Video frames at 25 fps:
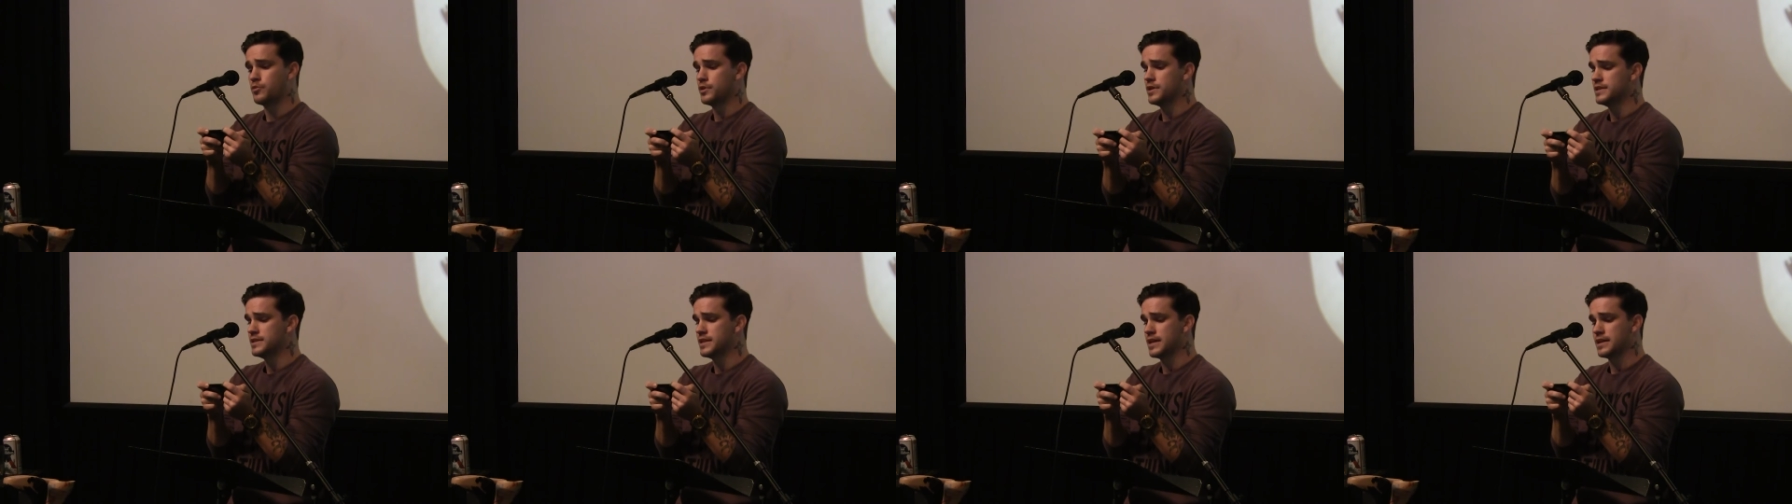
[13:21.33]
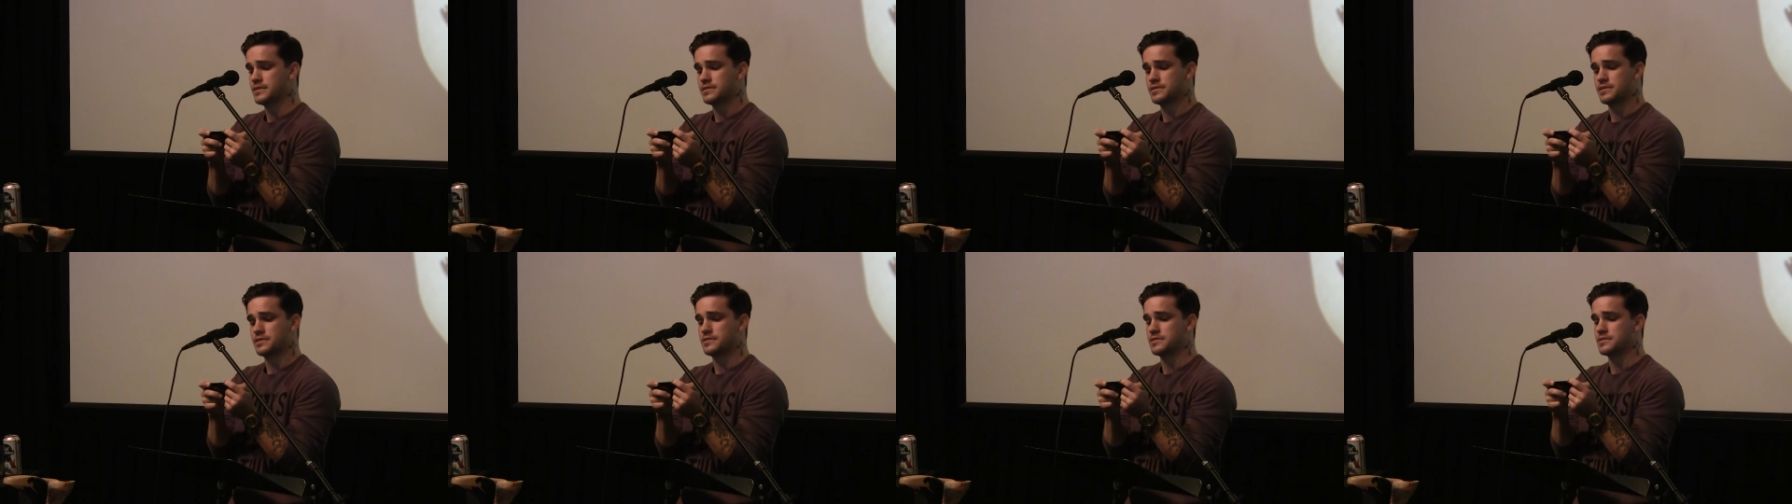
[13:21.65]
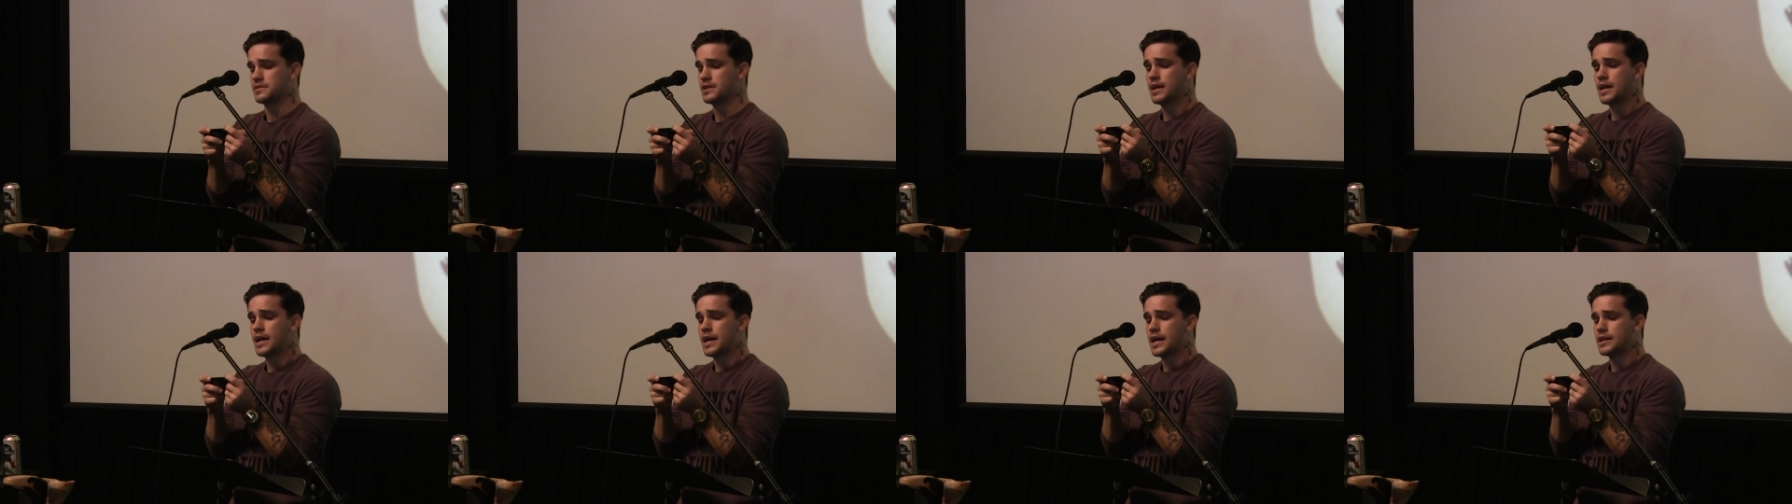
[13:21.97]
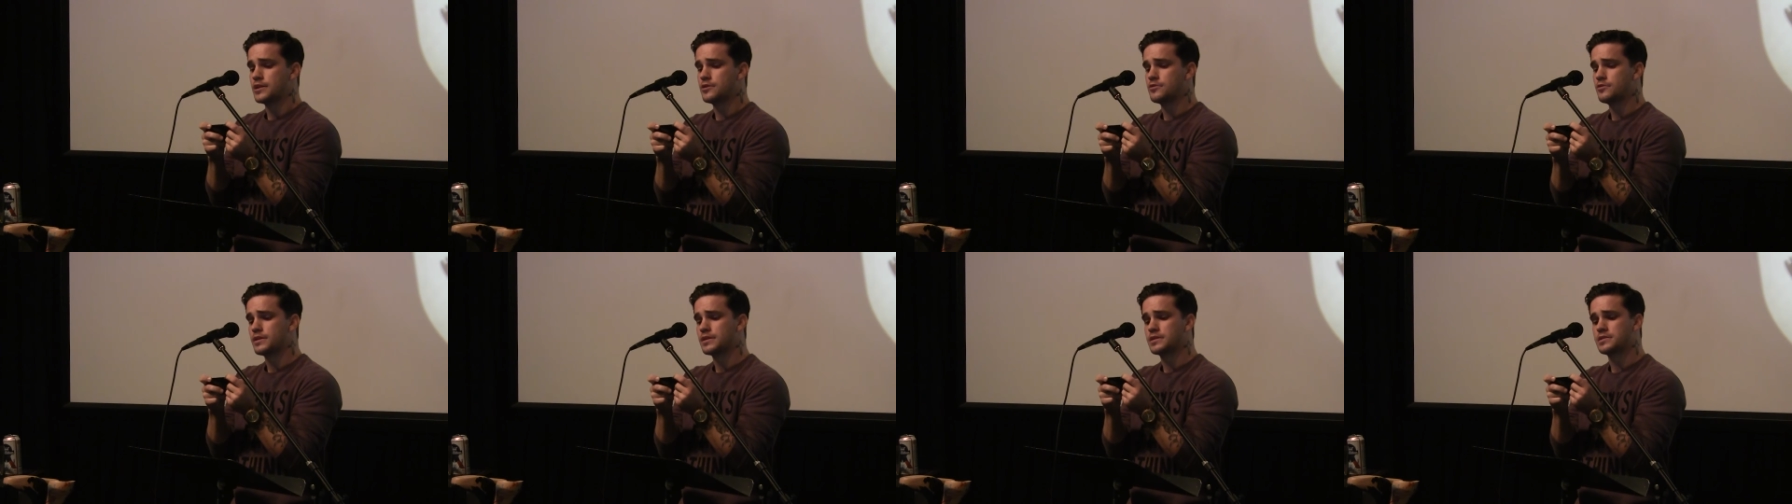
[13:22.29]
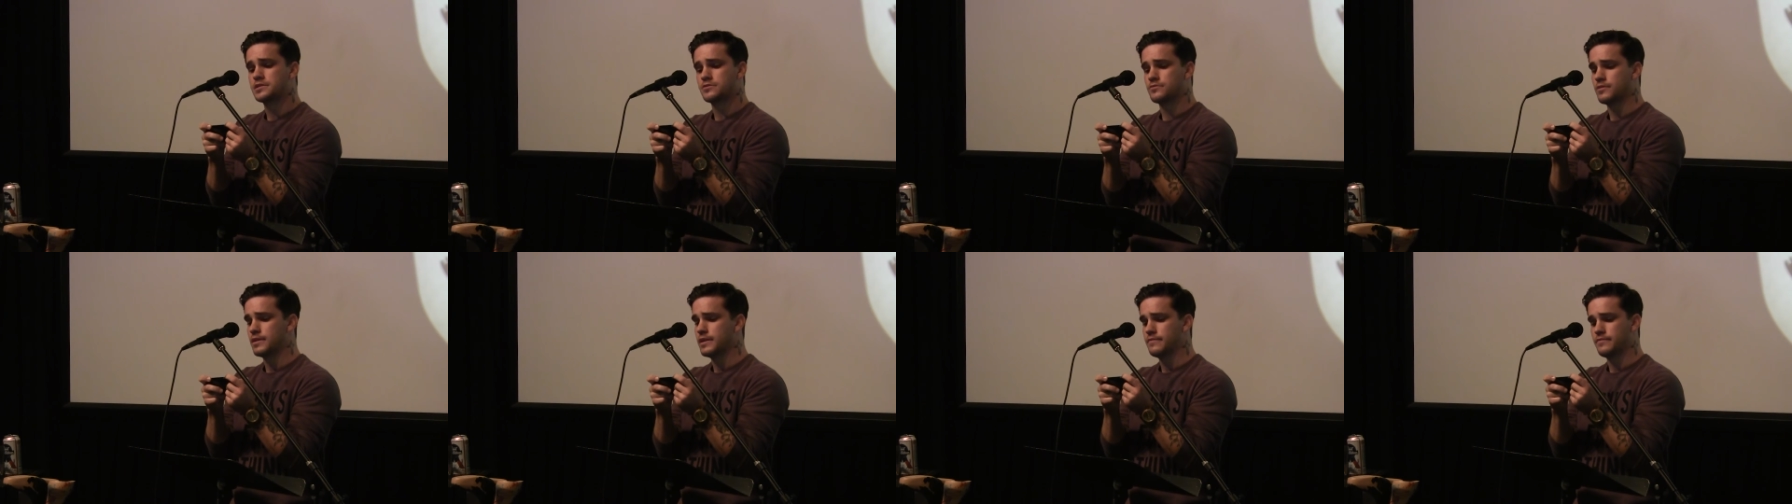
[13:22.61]
pretenses and drinks
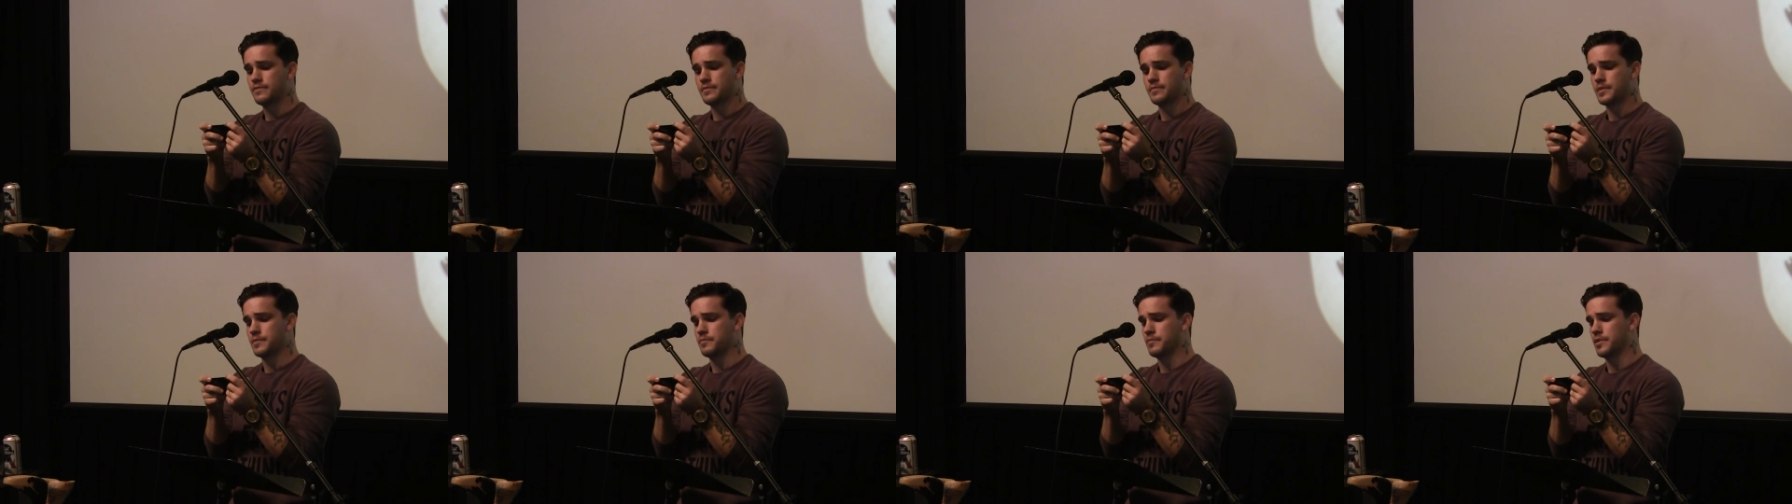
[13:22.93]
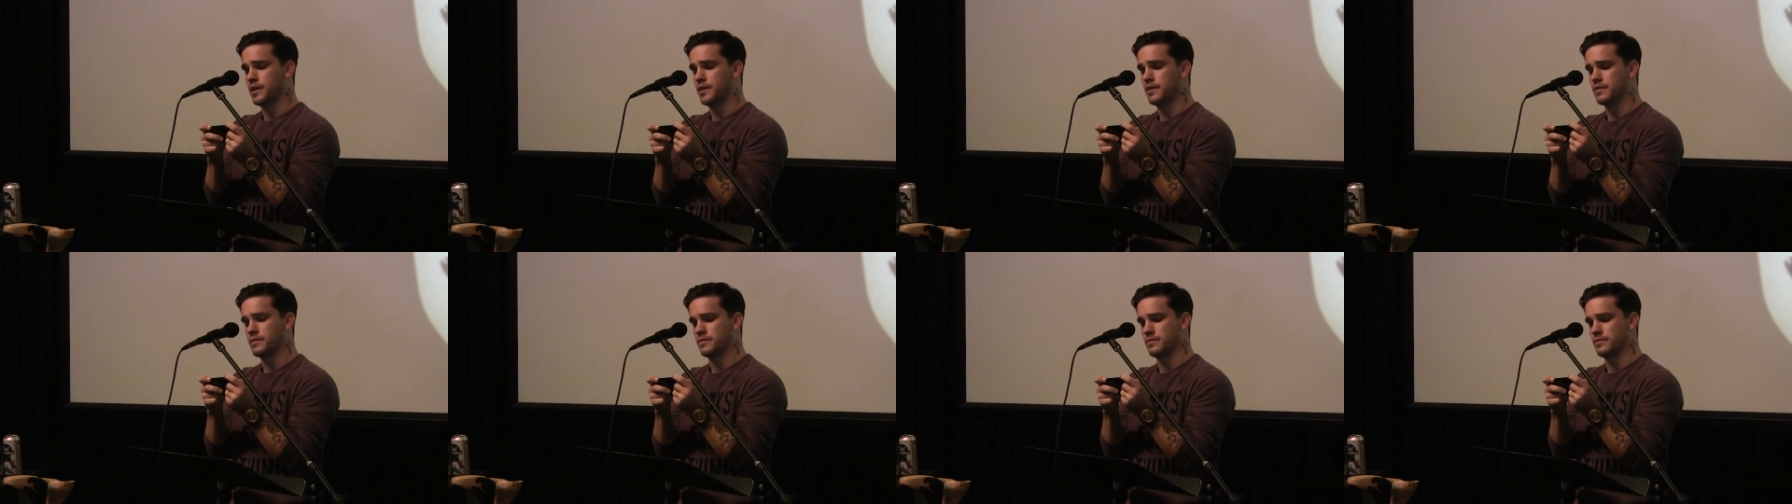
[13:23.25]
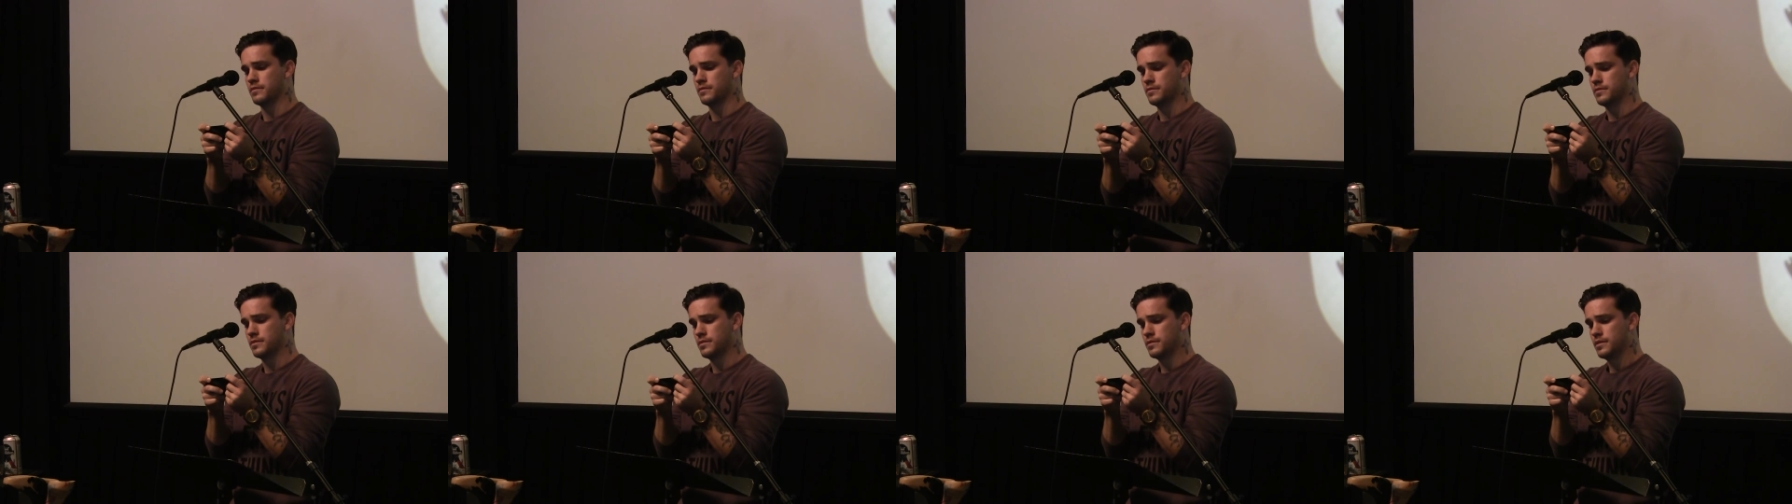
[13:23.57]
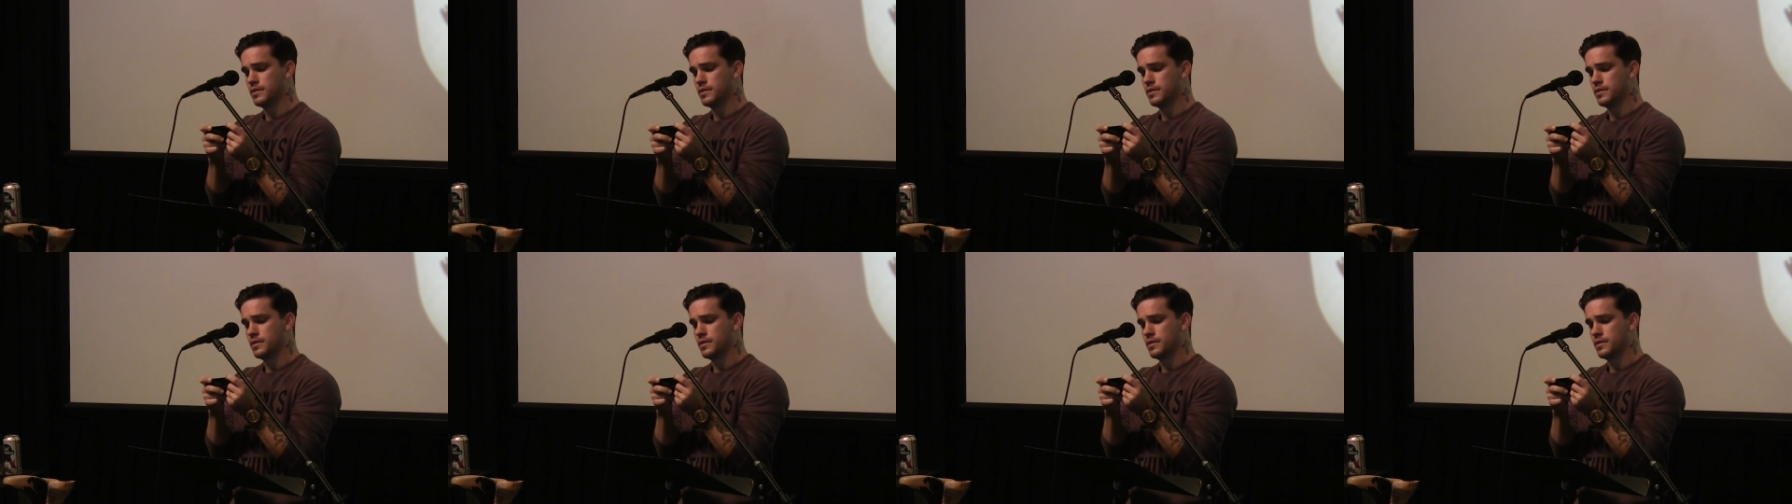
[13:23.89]
straight from the bottle.